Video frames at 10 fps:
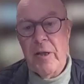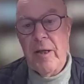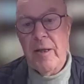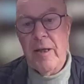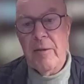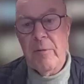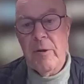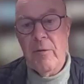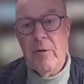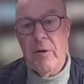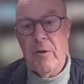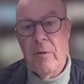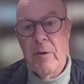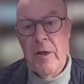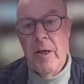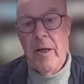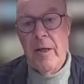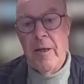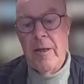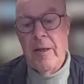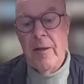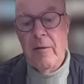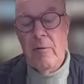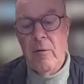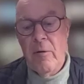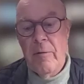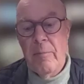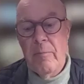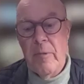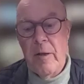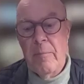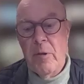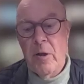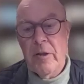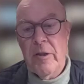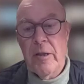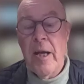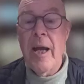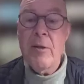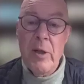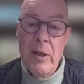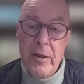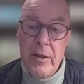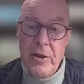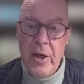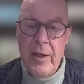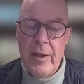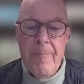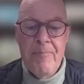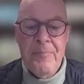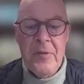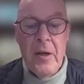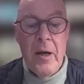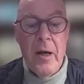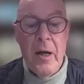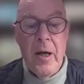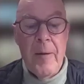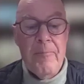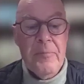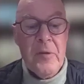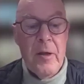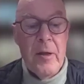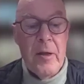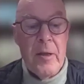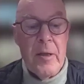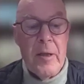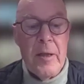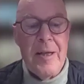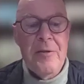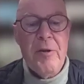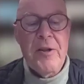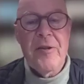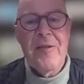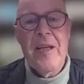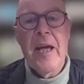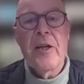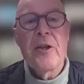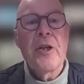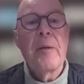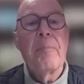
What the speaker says: And as we notice in the northern part, and as well as in China, addressing the energy